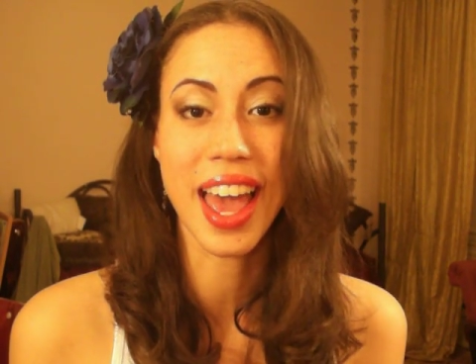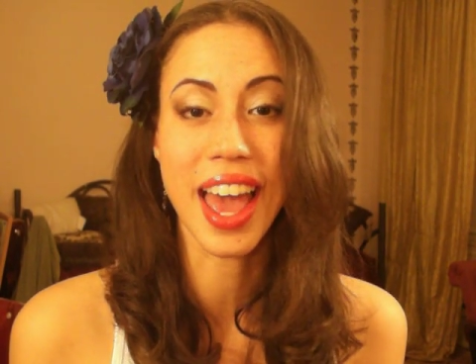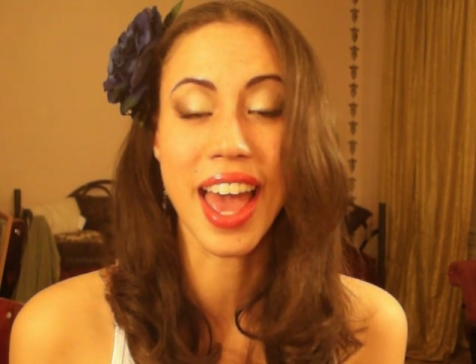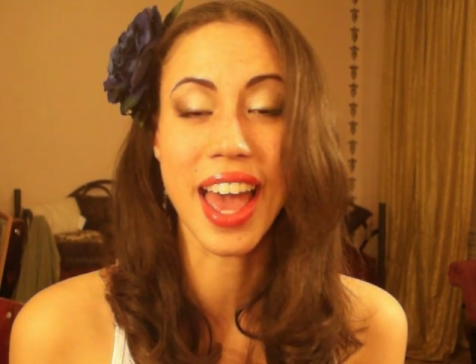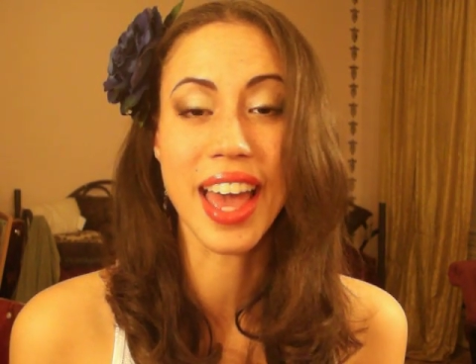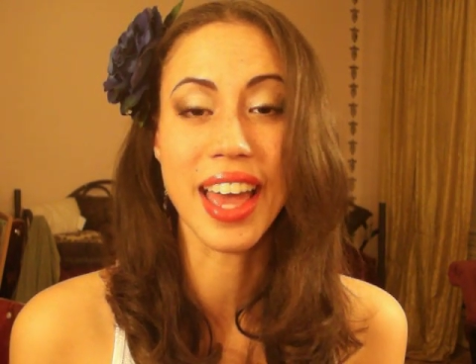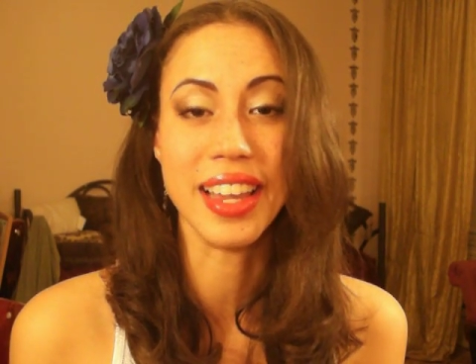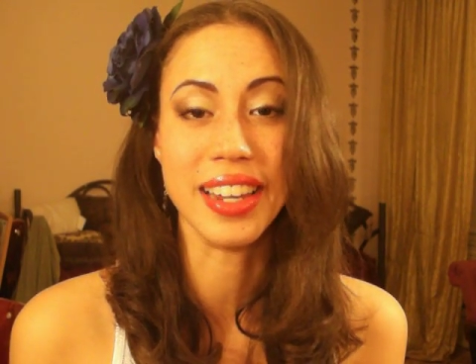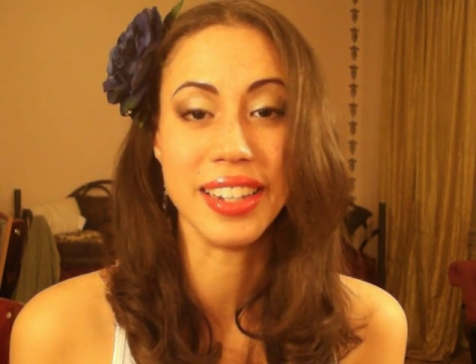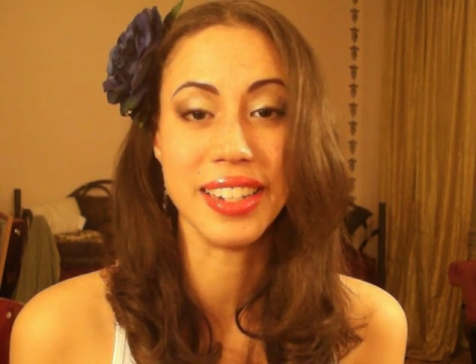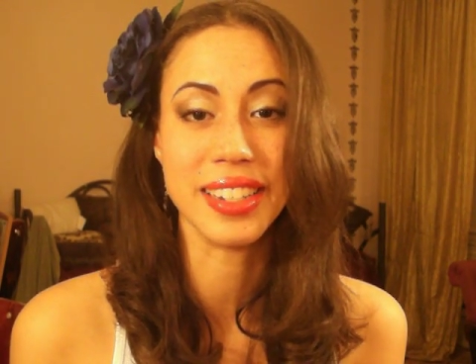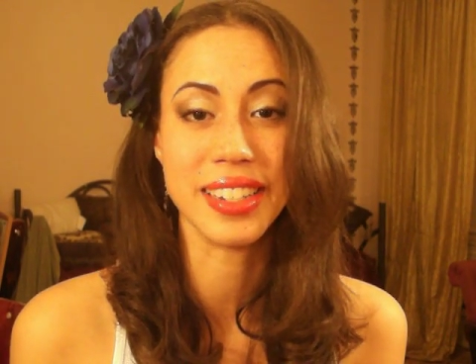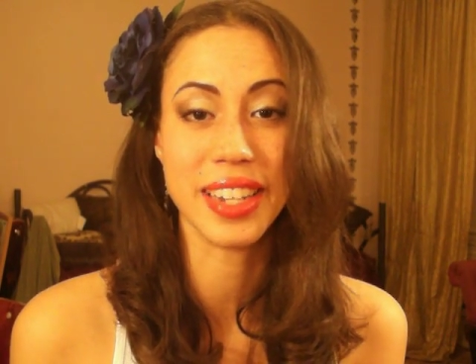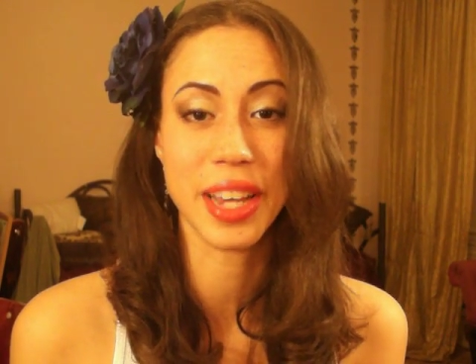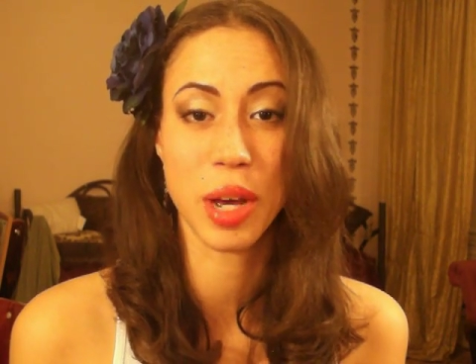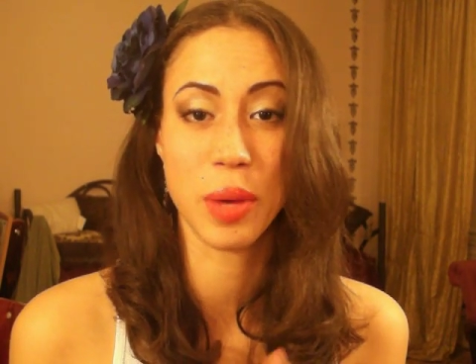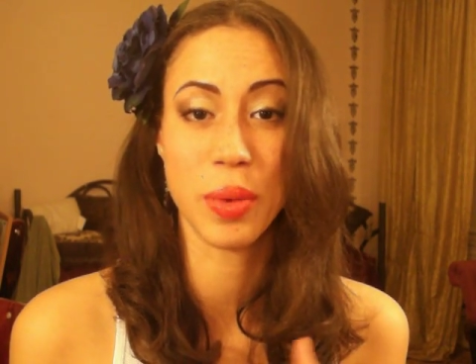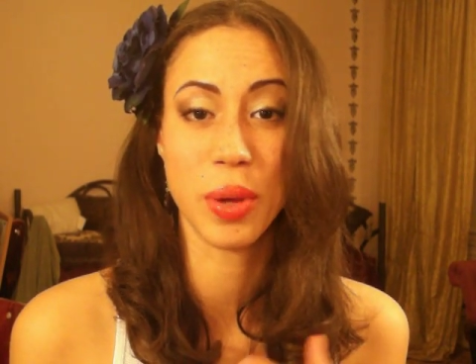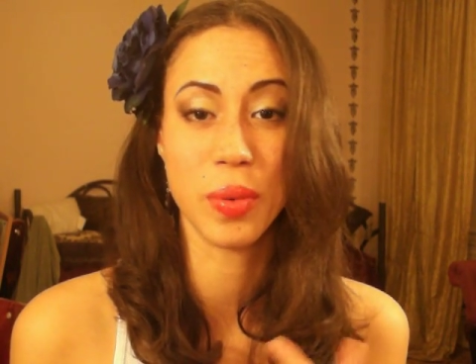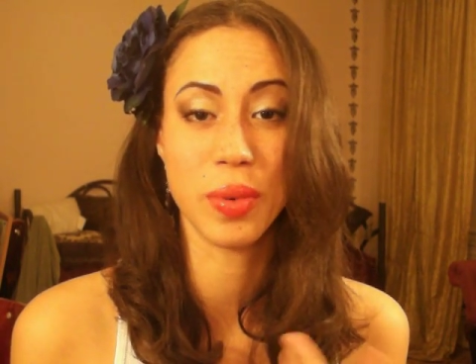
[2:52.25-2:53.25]
and
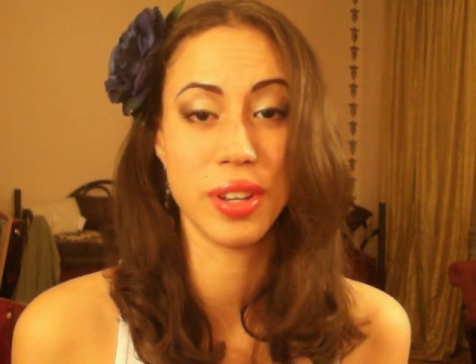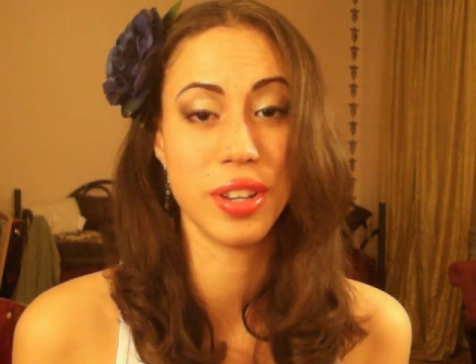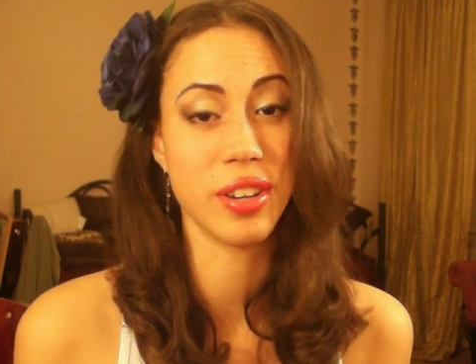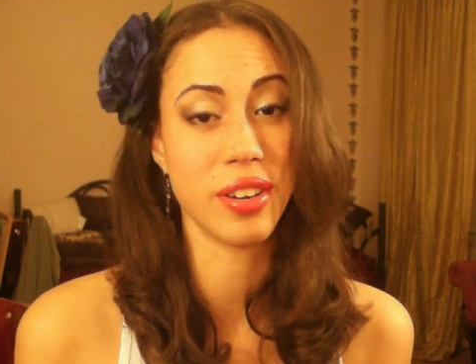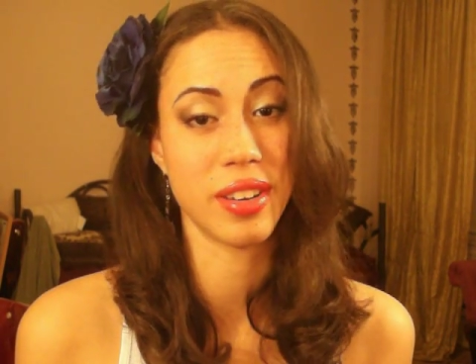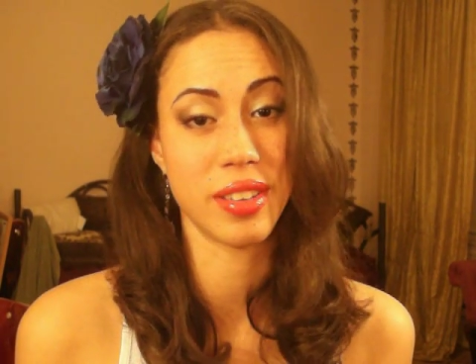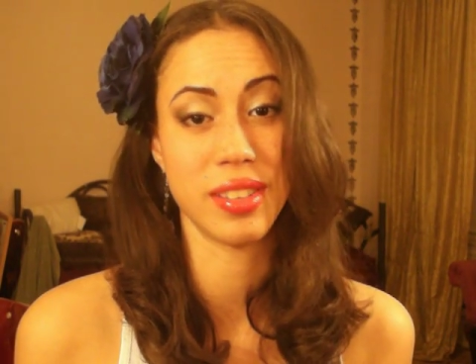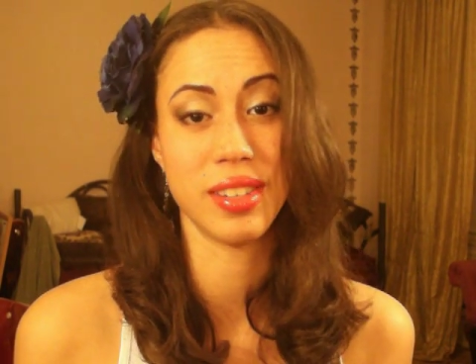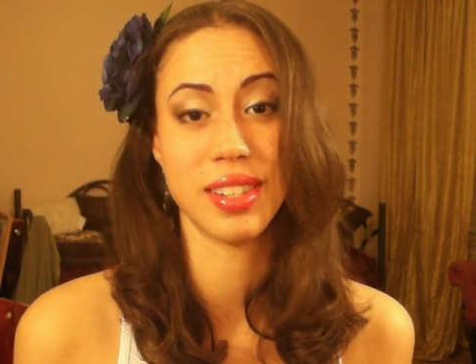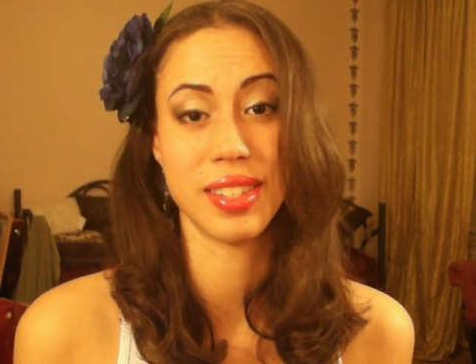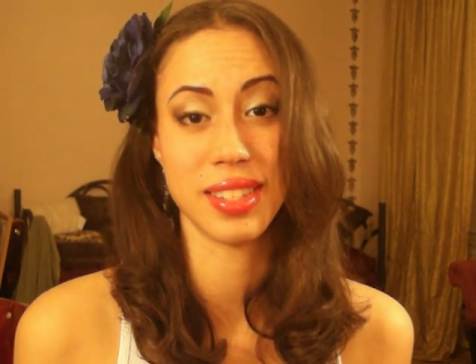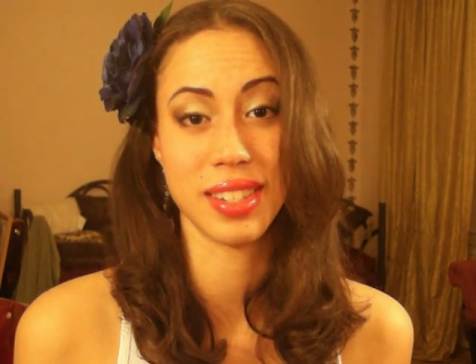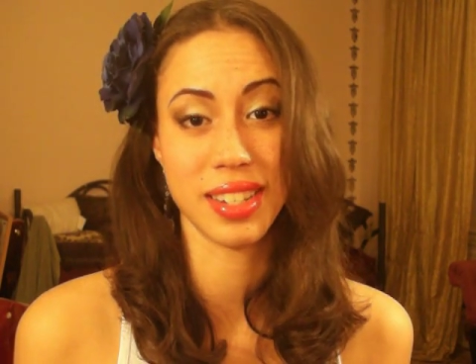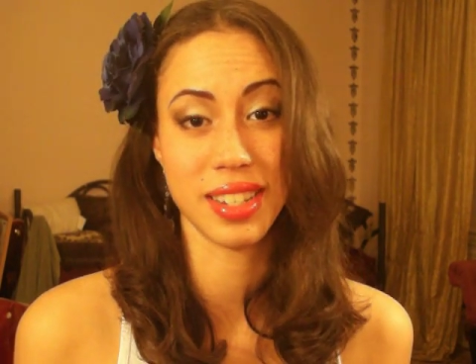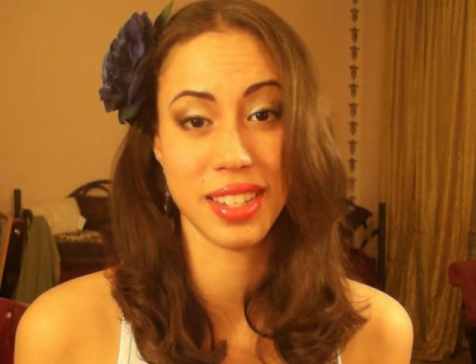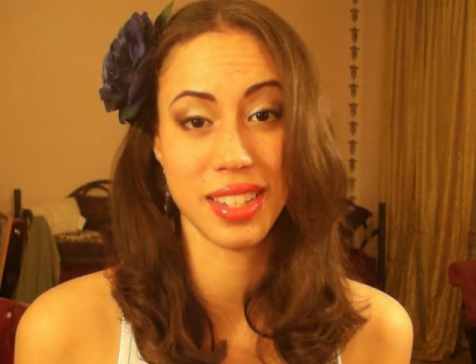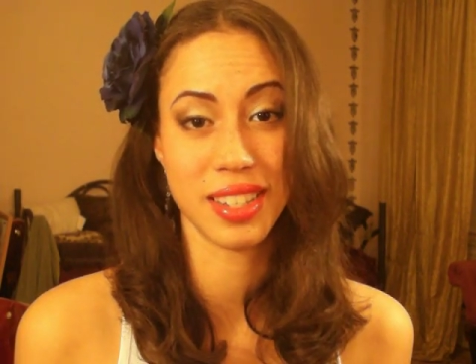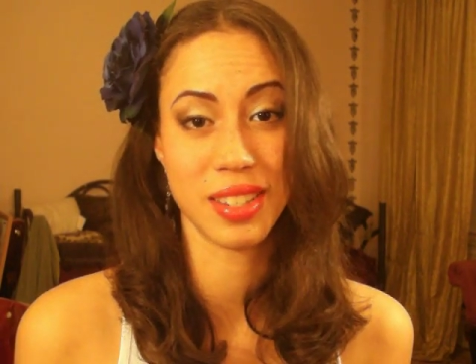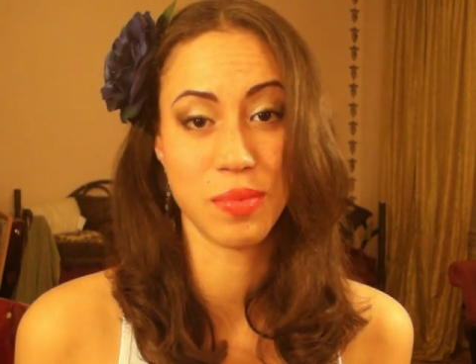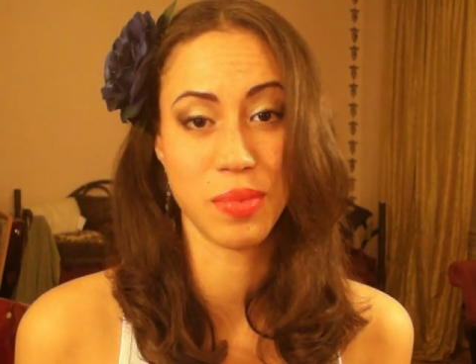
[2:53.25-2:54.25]
tell me what your
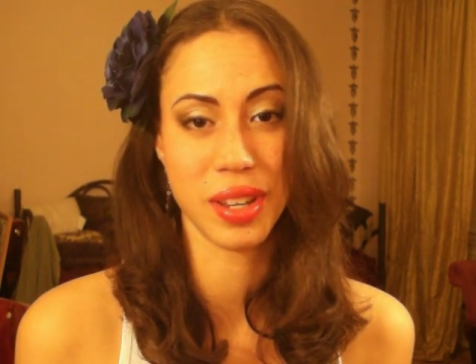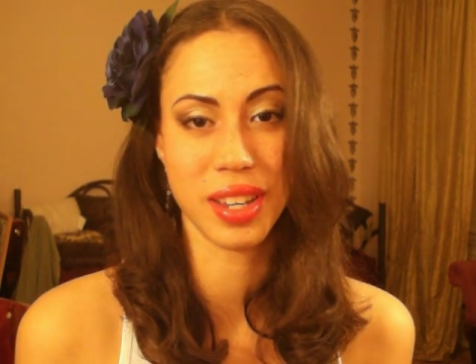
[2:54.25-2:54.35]
ethnicity is